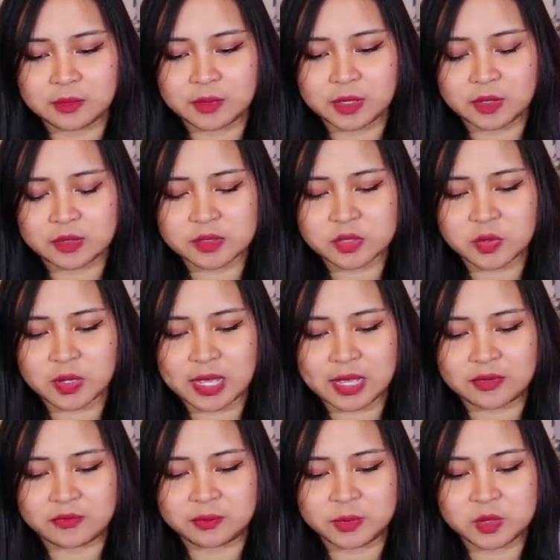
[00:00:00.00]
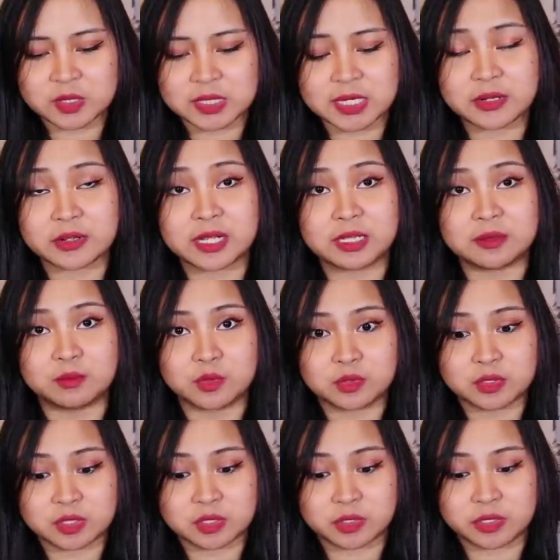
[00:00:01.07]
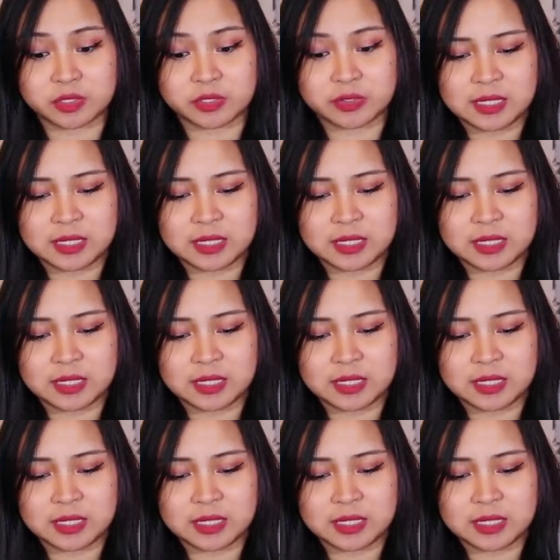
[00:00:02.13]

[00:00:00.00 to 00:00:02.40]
then we also have music rate boosters.